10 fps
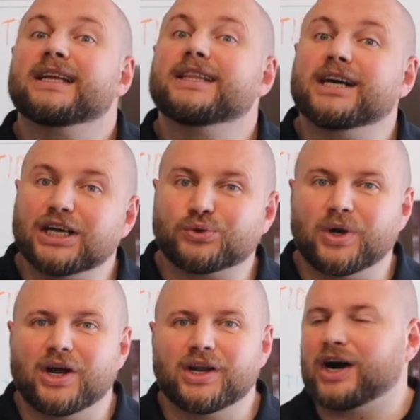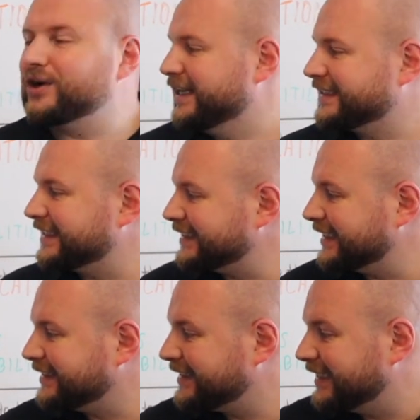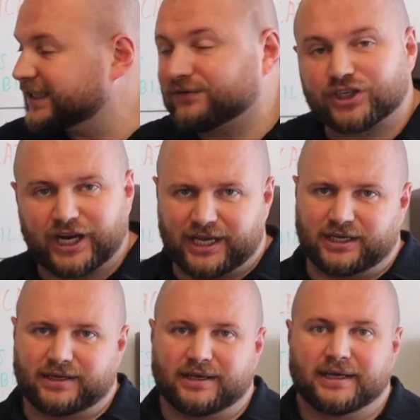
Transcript: The last one on our list is instinctive training.